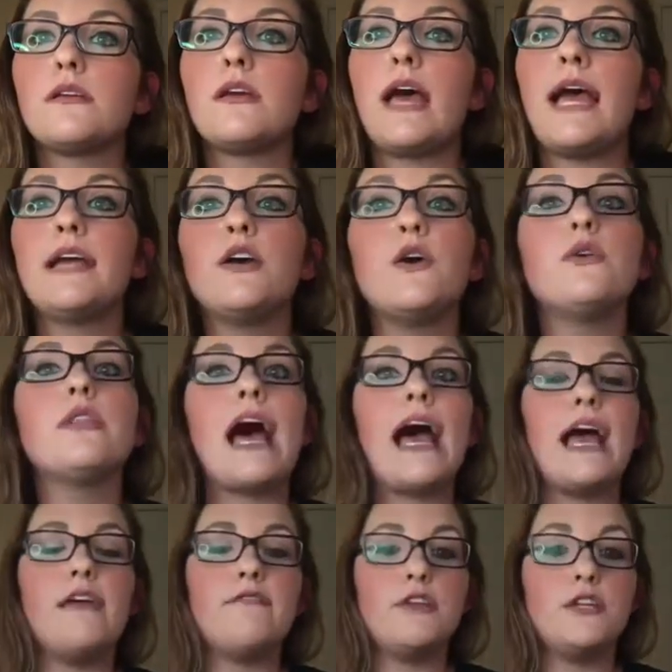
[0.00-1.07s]
I go
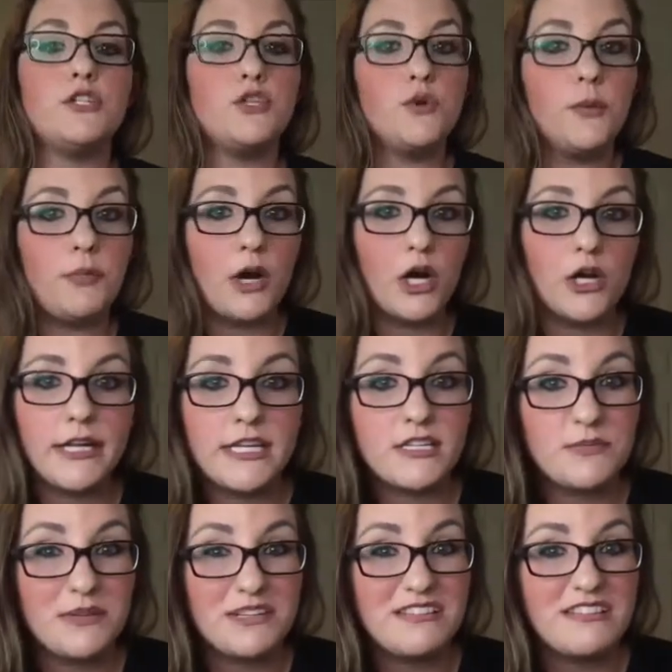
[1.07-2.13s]
live and do a party
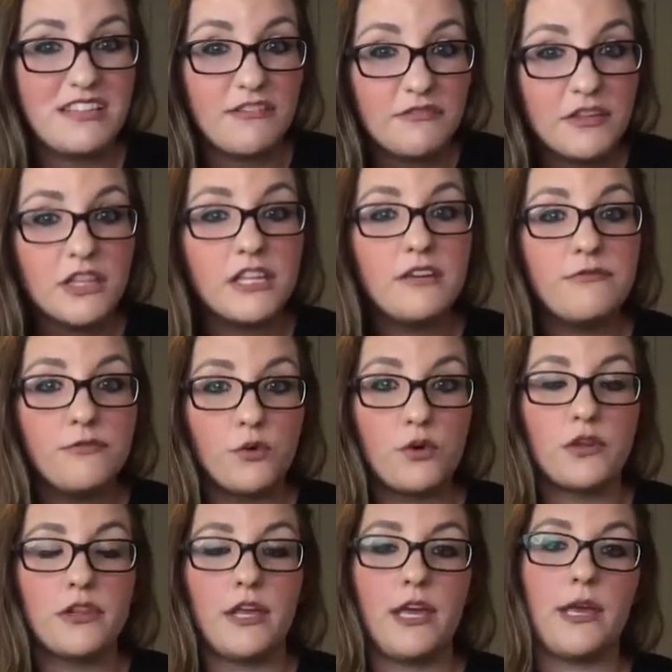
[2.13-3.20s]
specifically
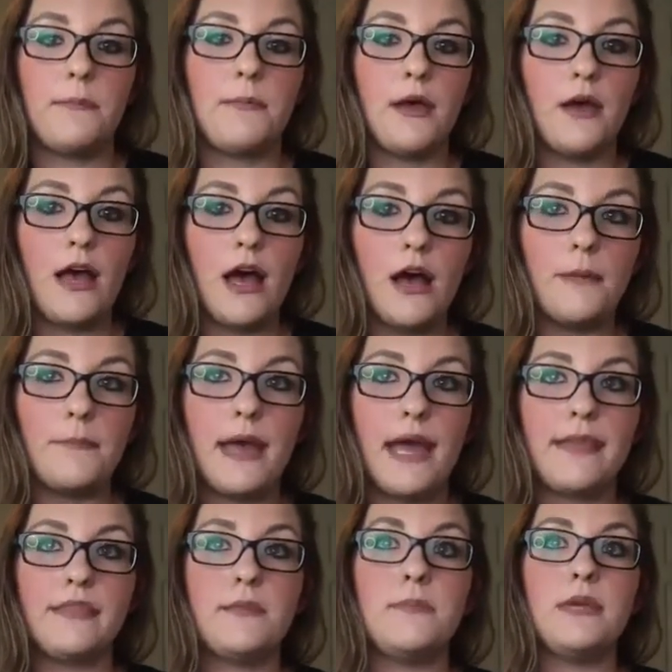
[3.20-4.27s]
for them
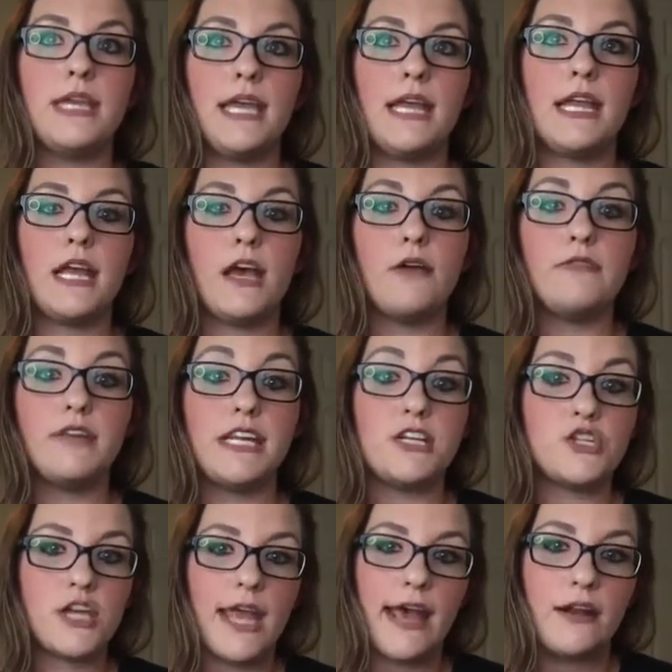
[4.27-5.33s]
at the beginning of
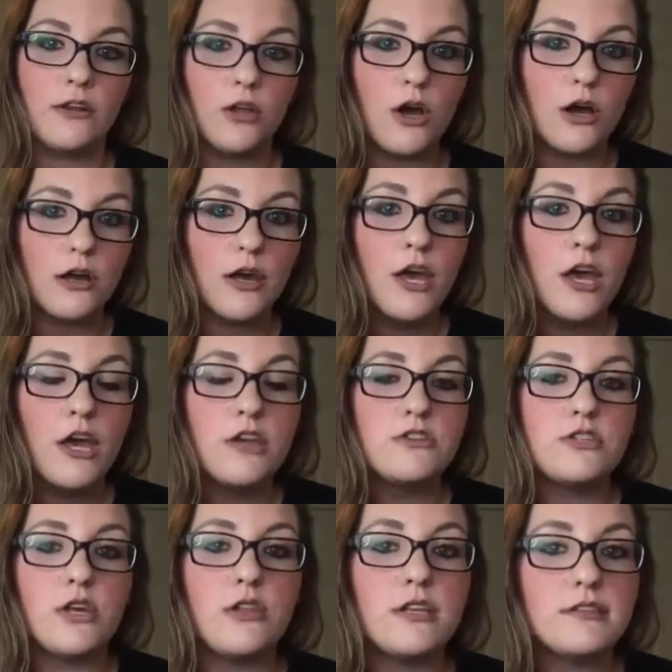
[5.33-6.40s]
each catalog.
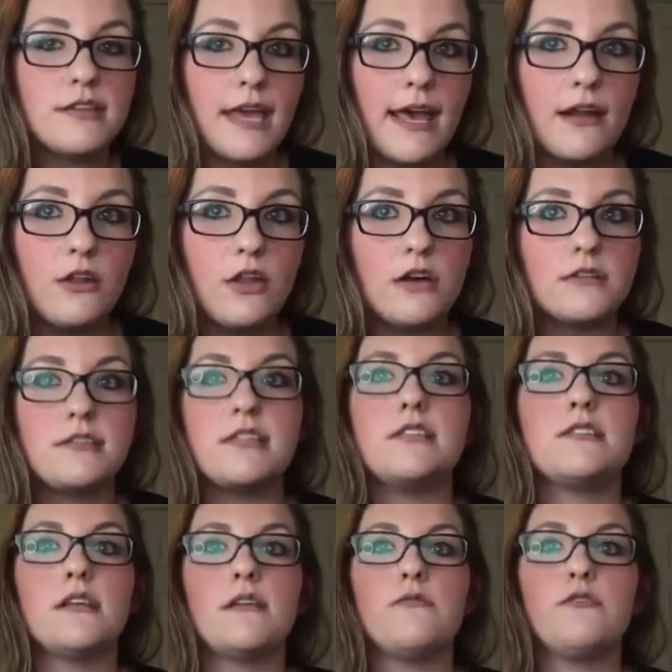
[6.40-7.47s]
So this catalog
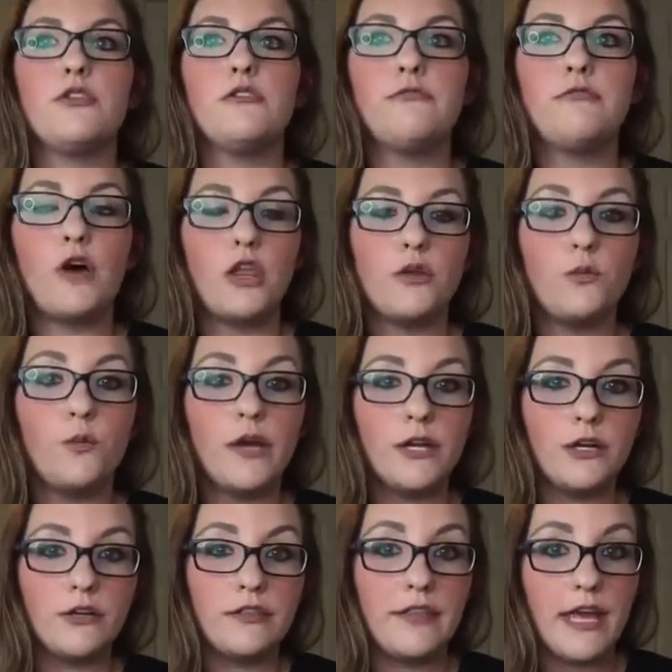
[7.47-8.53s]
season for the fall and
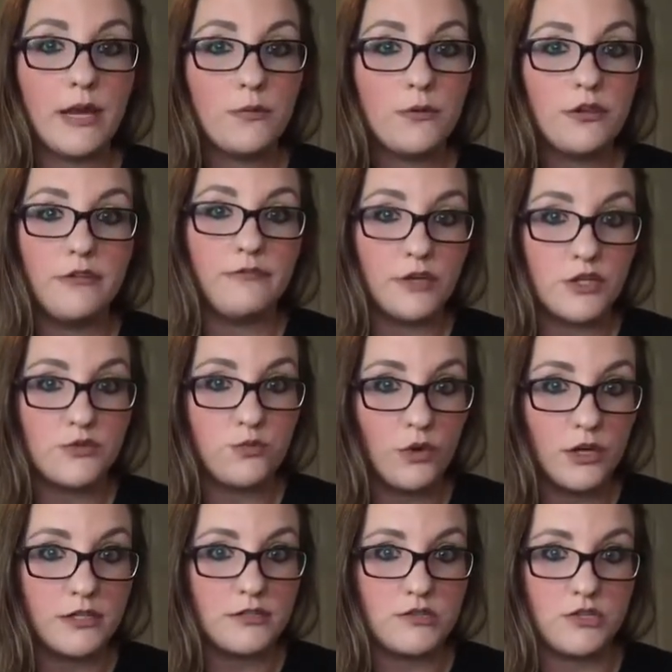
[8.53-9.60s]
winter, they were the first
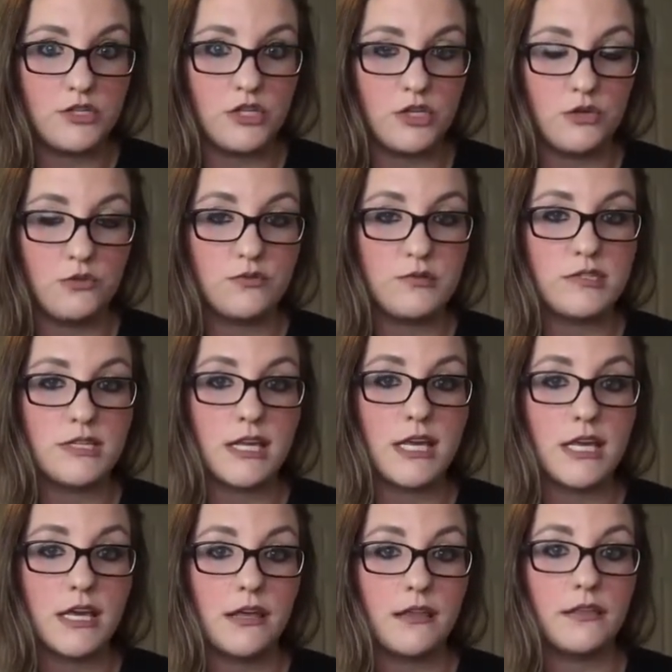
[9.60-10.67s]
ones to
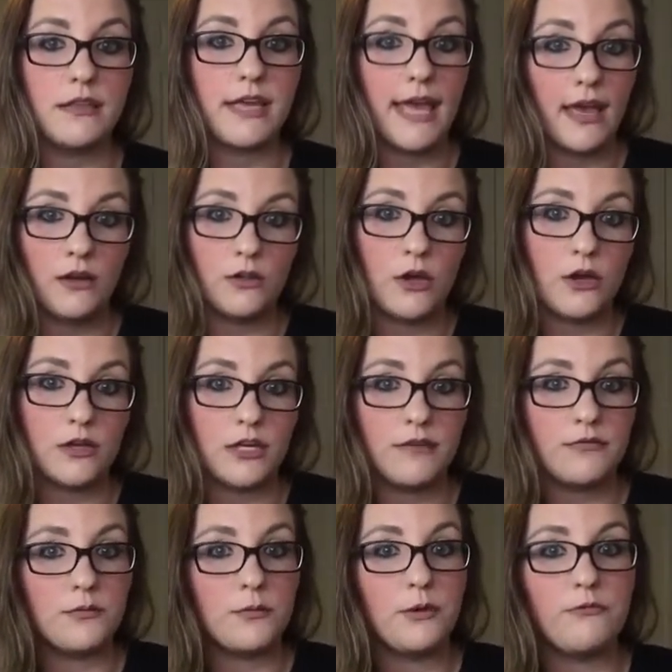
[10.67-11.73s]
see the catalog,
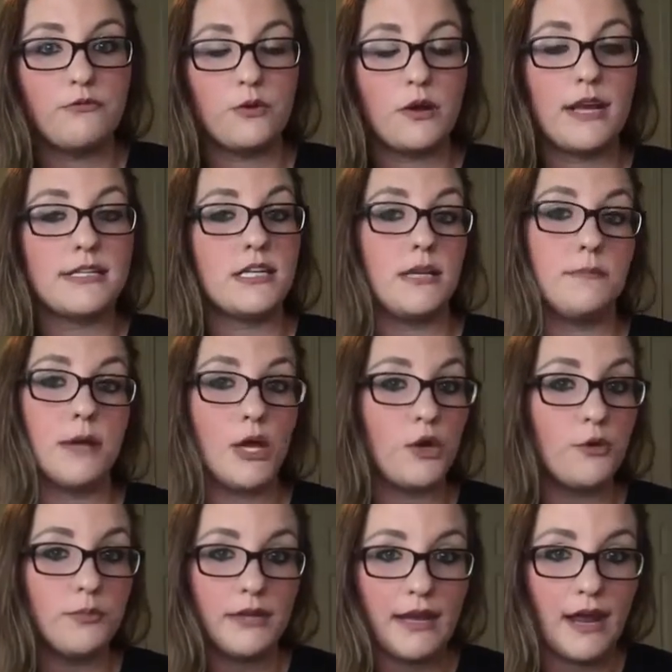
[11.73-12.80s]
even before I did my
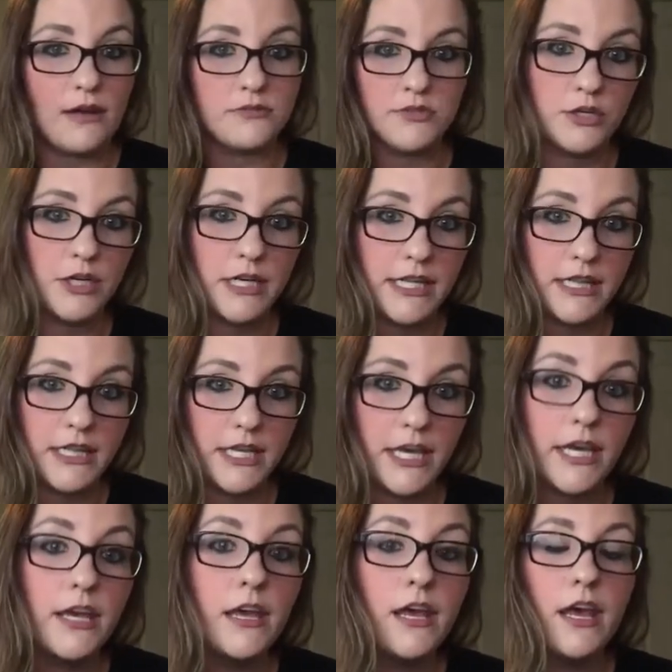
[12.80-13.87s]
open house or anything.